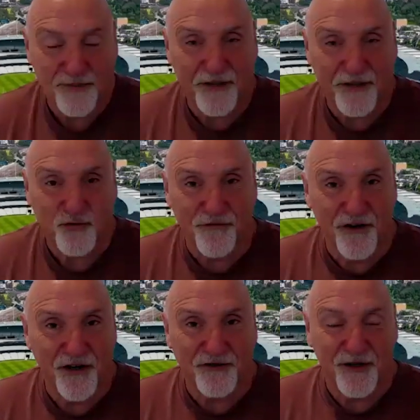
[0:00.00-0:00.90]
I suppose,
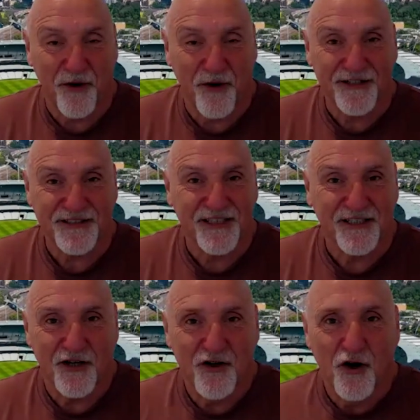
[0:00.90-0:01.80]
reveal to my listeners,